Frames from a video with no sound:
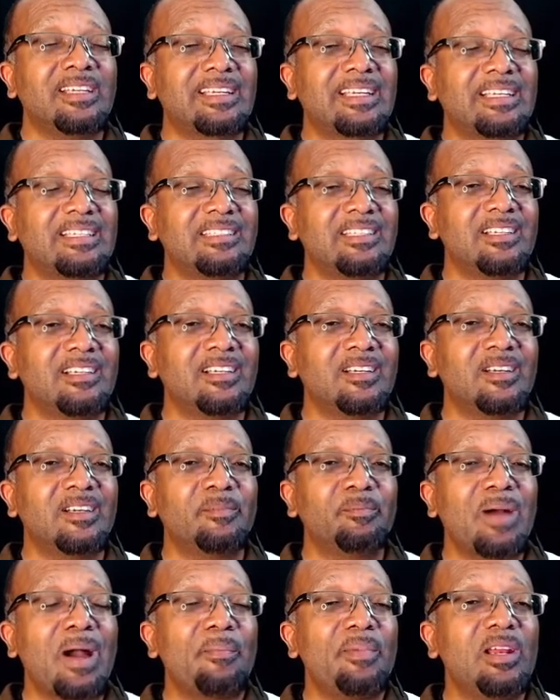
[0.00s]
the,
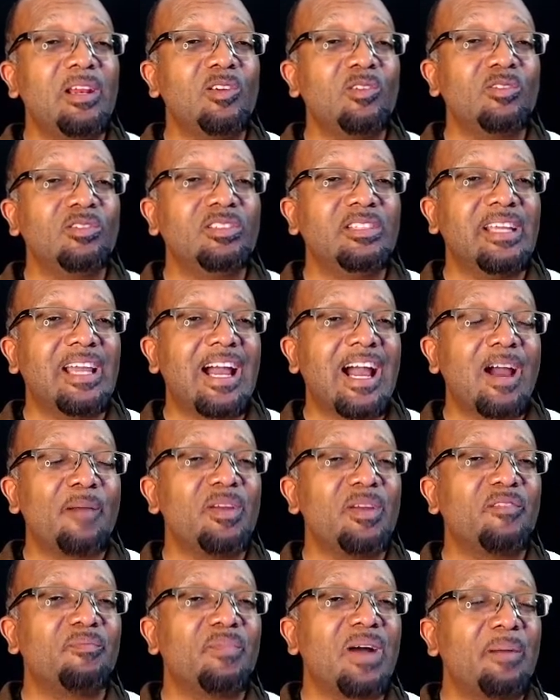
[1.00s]
the Babylon, the
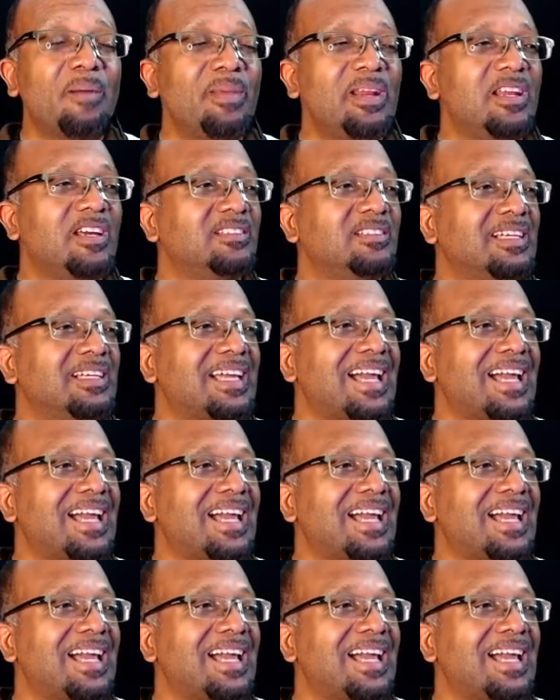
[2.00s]
army of Babylon.